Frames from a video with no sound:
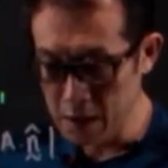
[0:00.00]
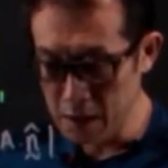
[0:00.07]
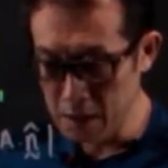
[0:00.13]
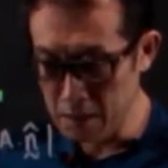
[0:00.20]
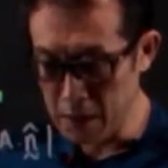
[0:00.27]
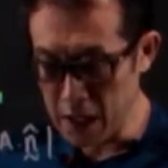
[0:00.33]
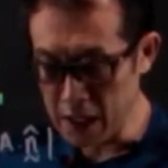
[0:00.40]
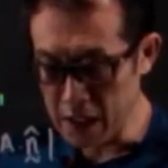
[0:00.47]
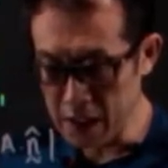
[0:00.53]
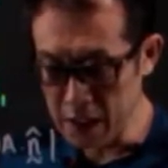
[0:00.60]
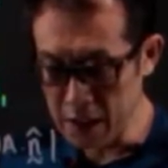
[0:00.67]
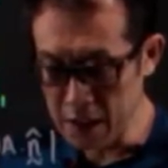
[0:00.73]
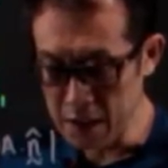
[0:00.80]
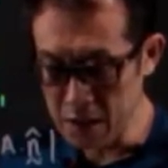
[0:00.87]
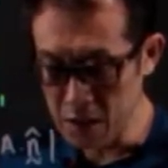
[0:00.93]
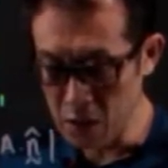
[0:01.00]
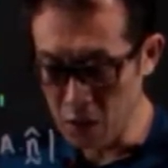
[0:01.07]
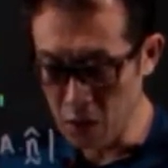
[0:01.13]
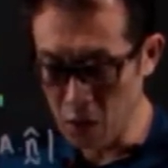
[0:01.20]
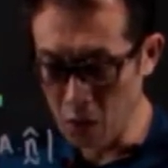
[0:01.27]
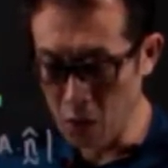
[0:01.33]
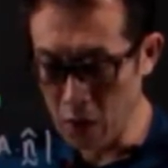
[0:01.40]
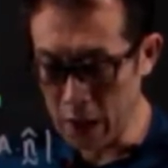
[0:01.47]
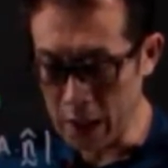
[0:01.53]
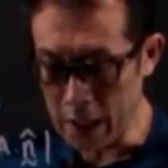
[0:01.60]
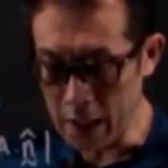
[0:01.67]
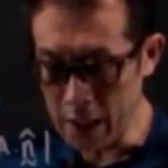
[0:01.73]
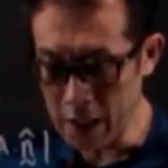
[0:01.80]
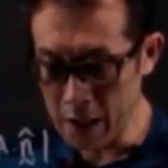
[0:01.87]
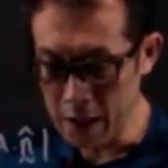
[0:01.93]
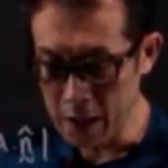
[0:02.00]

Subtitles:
minus OA